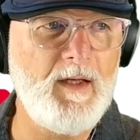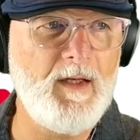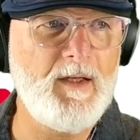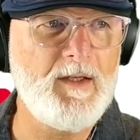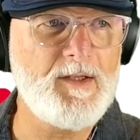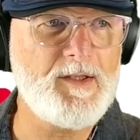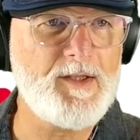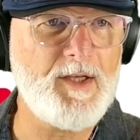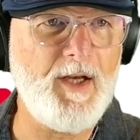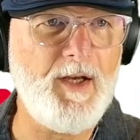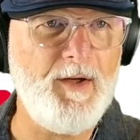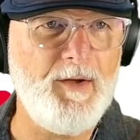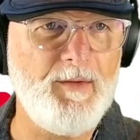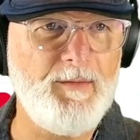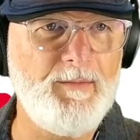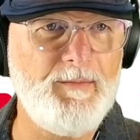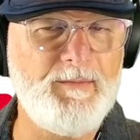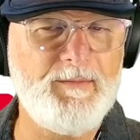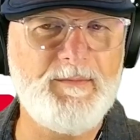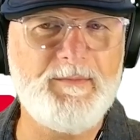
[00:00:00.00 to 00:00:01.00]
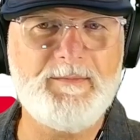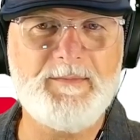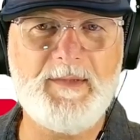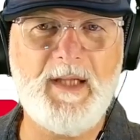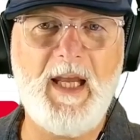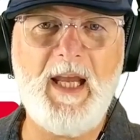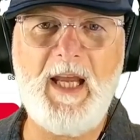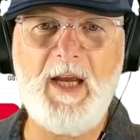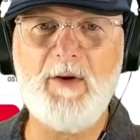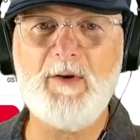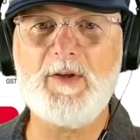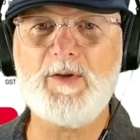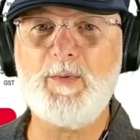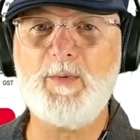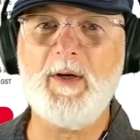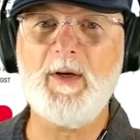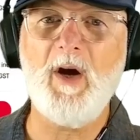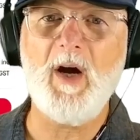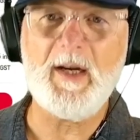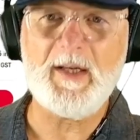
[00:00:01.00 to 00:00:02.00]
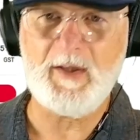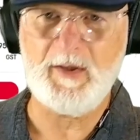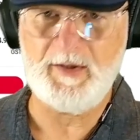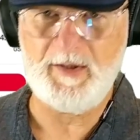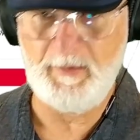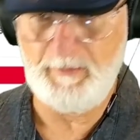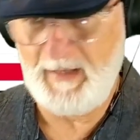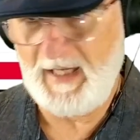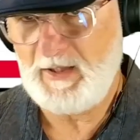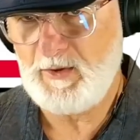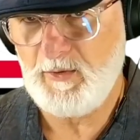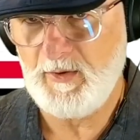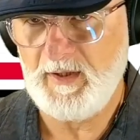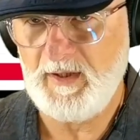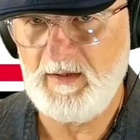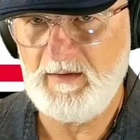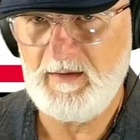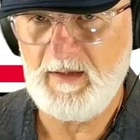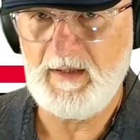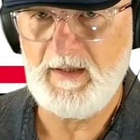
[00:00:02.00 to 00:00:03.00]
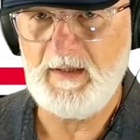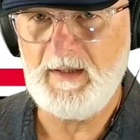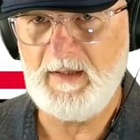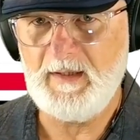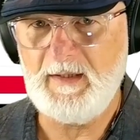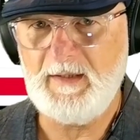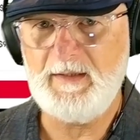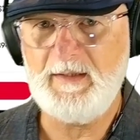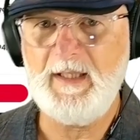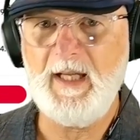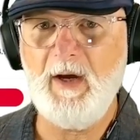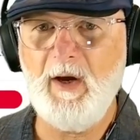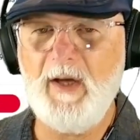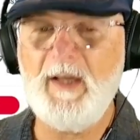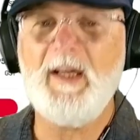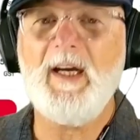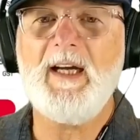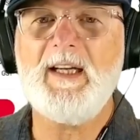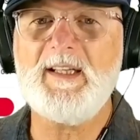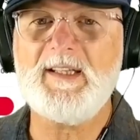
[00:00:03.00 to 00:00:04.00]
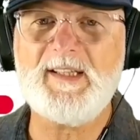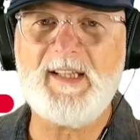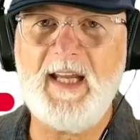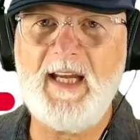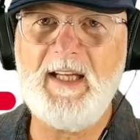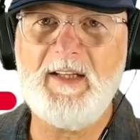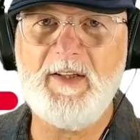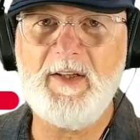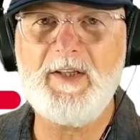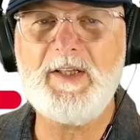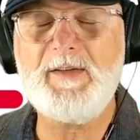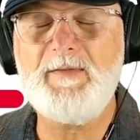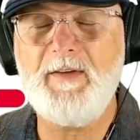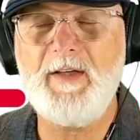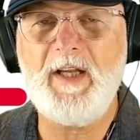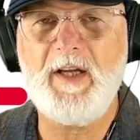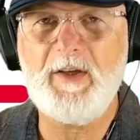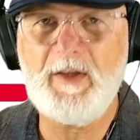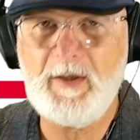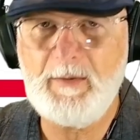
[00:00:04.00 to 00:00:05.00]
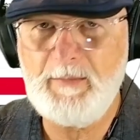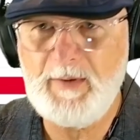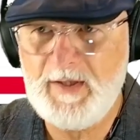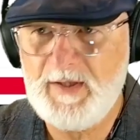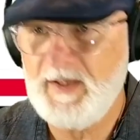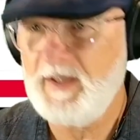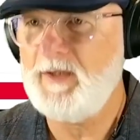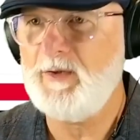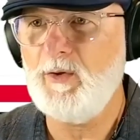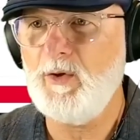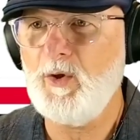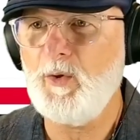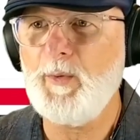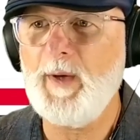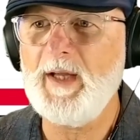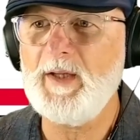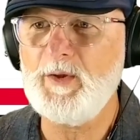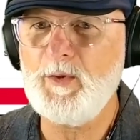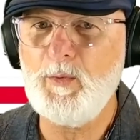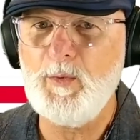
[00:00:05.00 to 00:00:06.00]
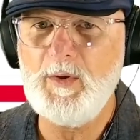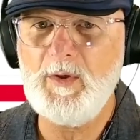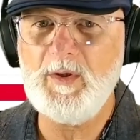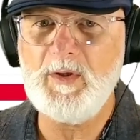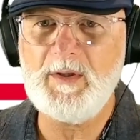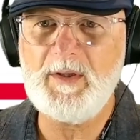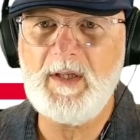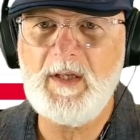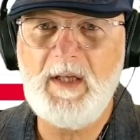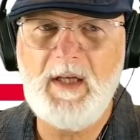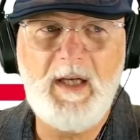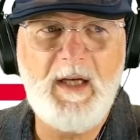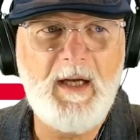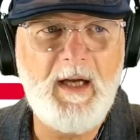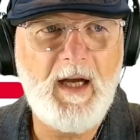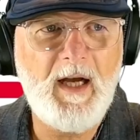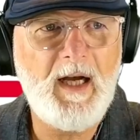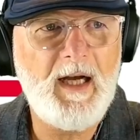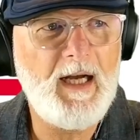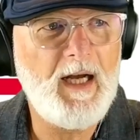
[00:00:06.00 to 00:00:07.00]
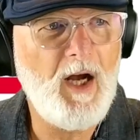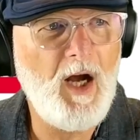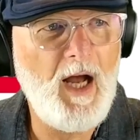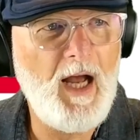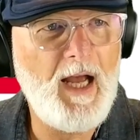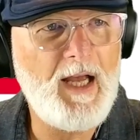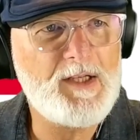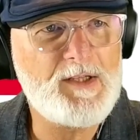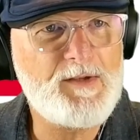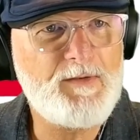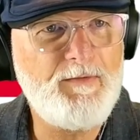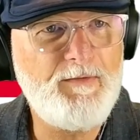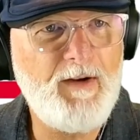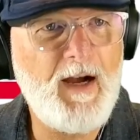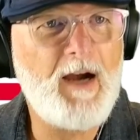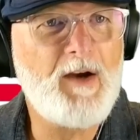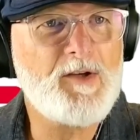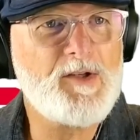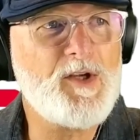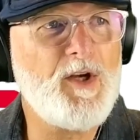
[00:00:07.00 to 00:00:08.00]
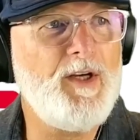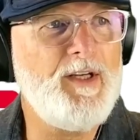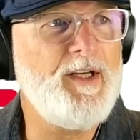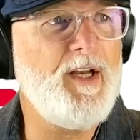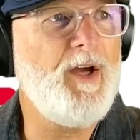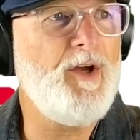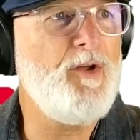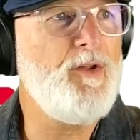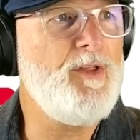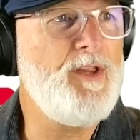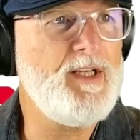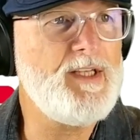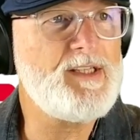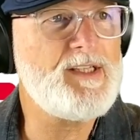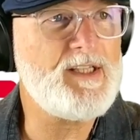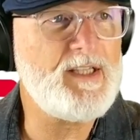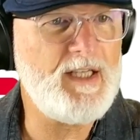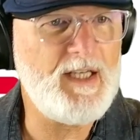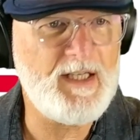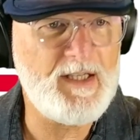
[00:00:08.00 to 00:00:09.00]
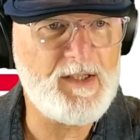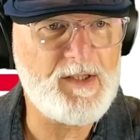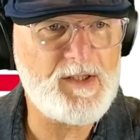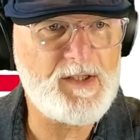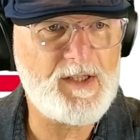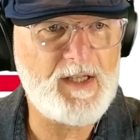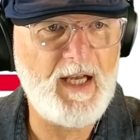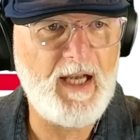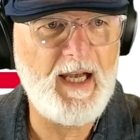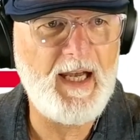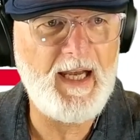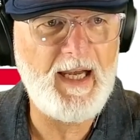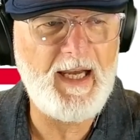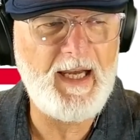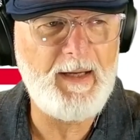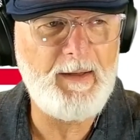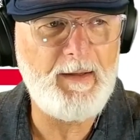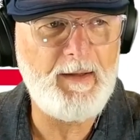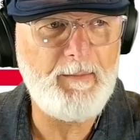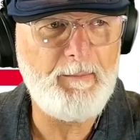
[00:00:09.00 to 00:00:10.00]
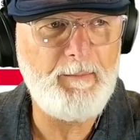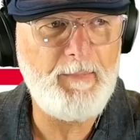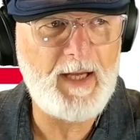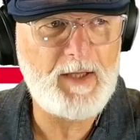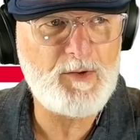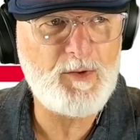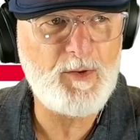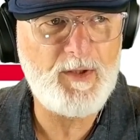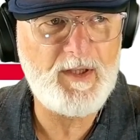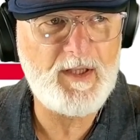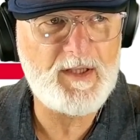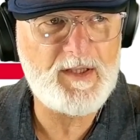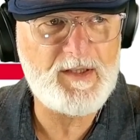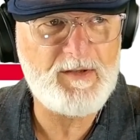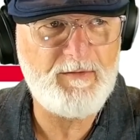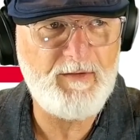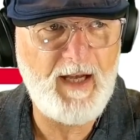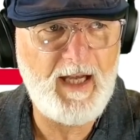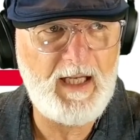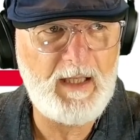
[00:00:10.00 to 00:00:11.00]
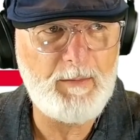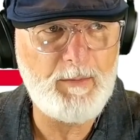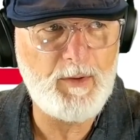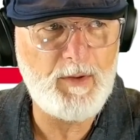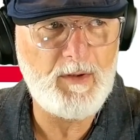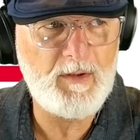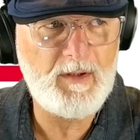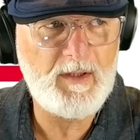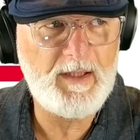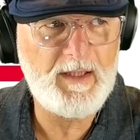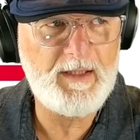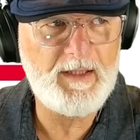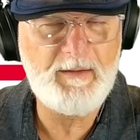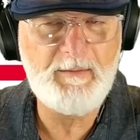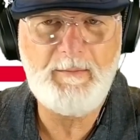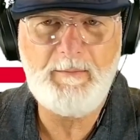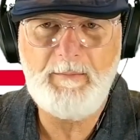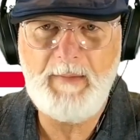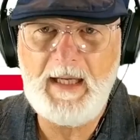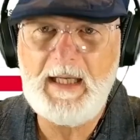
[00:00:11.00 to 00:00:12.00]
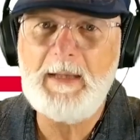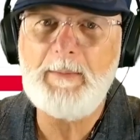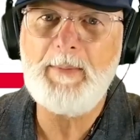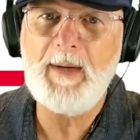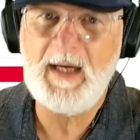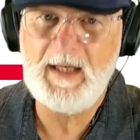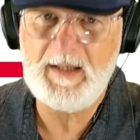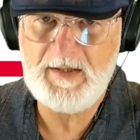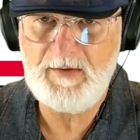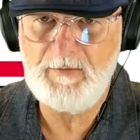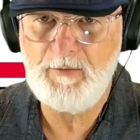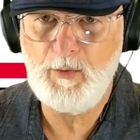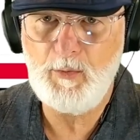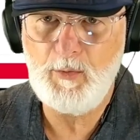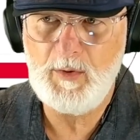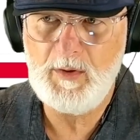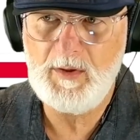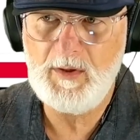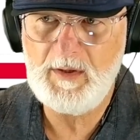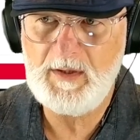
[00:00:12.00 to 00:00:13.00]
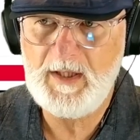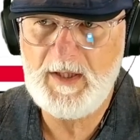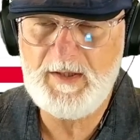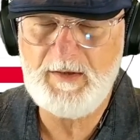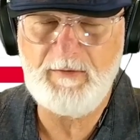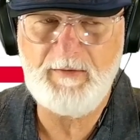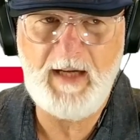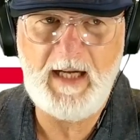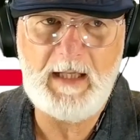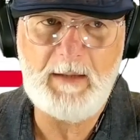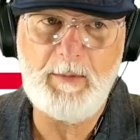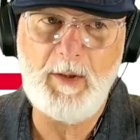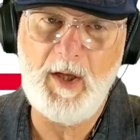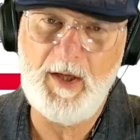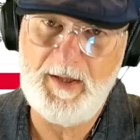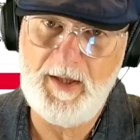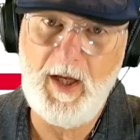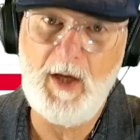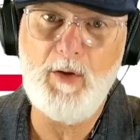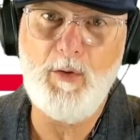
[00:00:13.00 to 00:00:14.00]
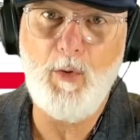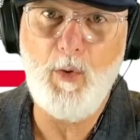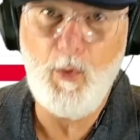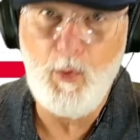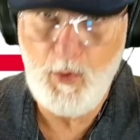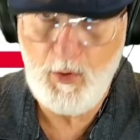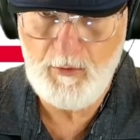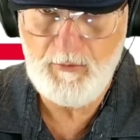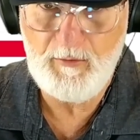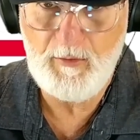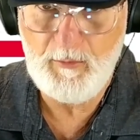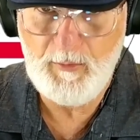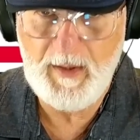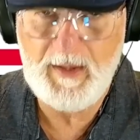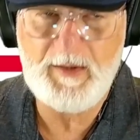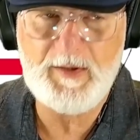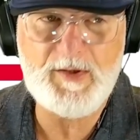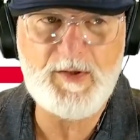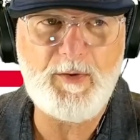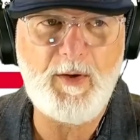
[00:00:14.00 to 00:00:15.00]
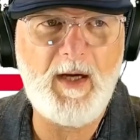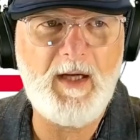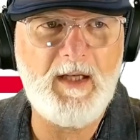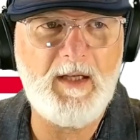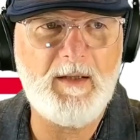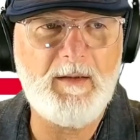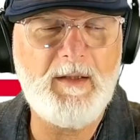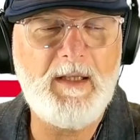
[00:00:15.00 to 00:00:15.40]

So here is where I got the battery. Now I understand that this video can be seen all around the world. As far as I know, this is a battery that's available in many parts of the world. It's available, I know, all around Australia.